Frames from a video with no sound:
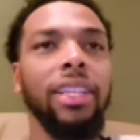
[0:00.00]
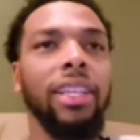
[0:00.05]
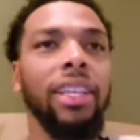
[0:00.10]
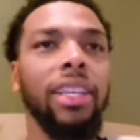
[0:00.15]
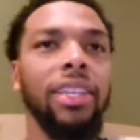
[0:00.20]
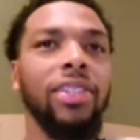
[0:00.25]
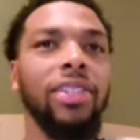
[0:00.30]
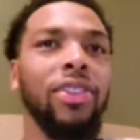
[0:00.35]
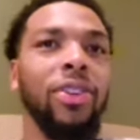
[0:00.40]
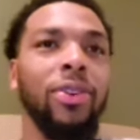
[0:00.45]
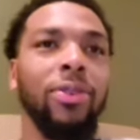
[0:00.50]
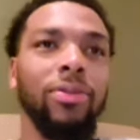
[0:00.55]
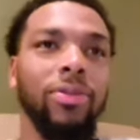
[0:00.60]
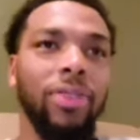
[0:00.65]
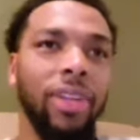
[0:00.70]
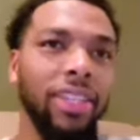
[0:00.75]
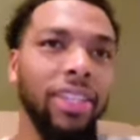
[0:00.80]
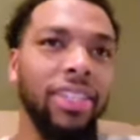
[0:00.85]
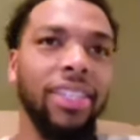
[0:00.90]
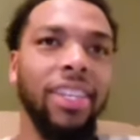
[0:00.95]
And then, you
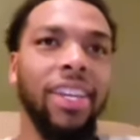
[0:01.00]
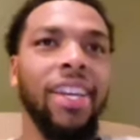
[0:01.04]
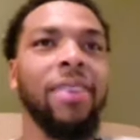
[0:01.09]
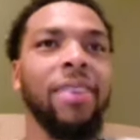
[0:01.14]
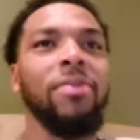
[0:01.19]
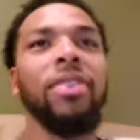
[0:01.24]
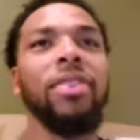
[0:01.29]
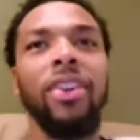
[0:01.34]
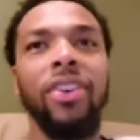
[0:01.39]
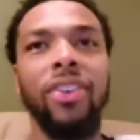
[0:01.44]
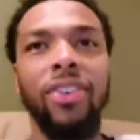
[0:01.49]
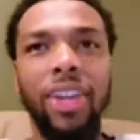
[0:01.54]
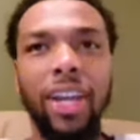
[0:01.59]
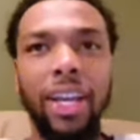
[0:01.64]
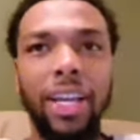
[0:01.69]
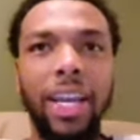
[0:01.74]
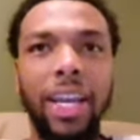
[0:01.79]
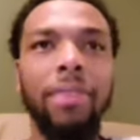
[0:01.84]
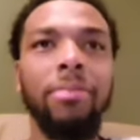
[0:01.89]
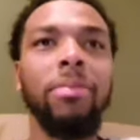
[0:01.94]
know, as time went
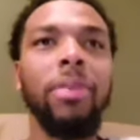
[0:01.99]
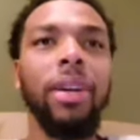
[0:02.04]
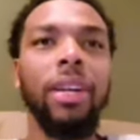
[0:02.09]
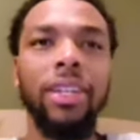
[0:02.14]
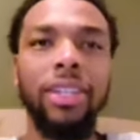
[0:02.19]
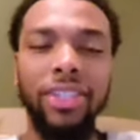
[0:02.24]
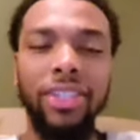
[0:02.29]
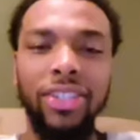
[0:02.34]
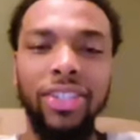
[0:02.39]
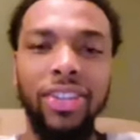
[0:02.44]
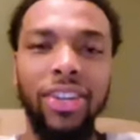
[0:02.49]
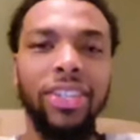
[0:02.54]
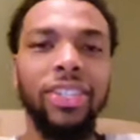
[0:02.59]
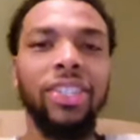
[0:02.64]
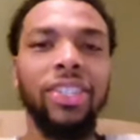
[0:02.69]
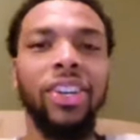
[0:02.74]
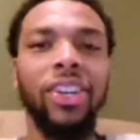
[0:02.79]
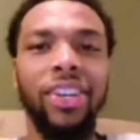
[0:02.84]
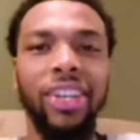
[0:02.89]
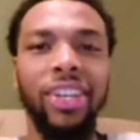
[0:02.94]
on, I got better. You know,
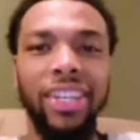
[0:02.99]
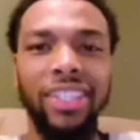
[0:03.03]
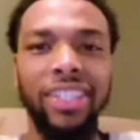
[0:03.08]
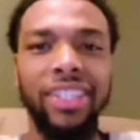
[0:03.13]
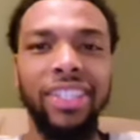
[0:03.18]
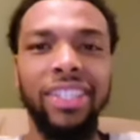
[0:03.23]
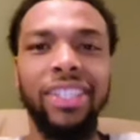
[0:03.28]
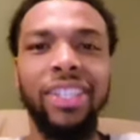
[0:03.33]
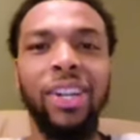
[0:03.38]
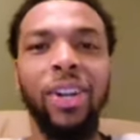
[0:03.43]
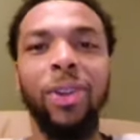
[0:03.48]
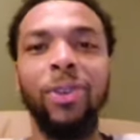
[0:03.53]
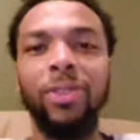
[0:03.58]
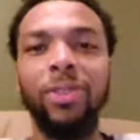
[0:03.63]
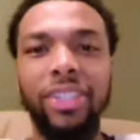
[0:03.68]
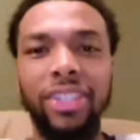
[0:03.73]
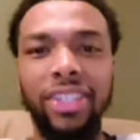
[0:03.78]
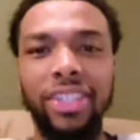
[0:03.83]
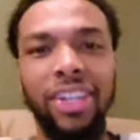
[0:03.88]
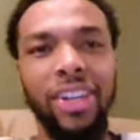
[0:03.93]
I started inching
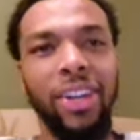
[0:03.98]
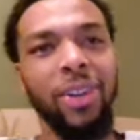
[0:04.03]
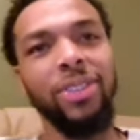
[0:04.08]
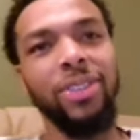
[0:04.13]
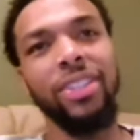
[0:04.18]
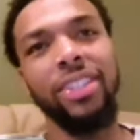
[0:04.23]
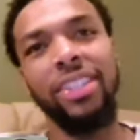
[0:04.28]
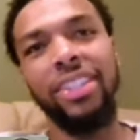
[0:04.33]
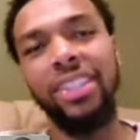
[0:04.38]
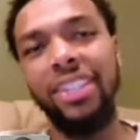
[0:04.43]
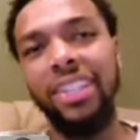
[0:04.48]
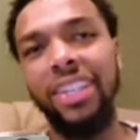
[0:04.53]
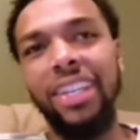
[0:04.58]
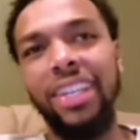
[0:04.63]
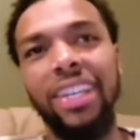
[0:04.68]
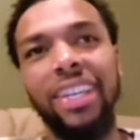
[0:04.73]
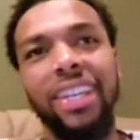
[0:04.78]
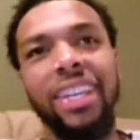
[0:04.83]
closer and closer.